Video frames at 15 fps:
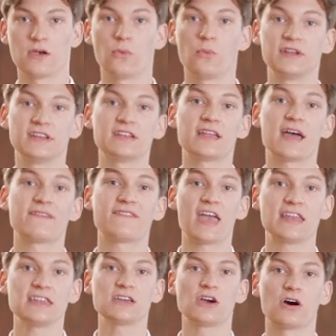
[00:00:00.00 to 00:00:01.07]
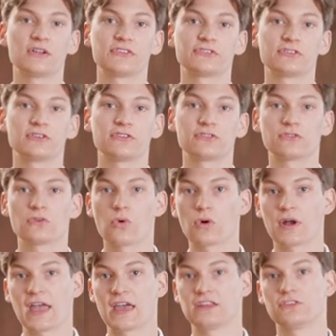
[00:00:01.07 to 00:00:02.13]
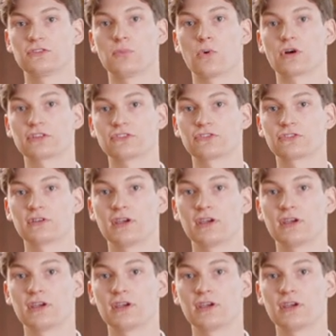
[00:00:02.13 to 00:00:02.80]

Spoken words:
We didn't have any concerts or any sports.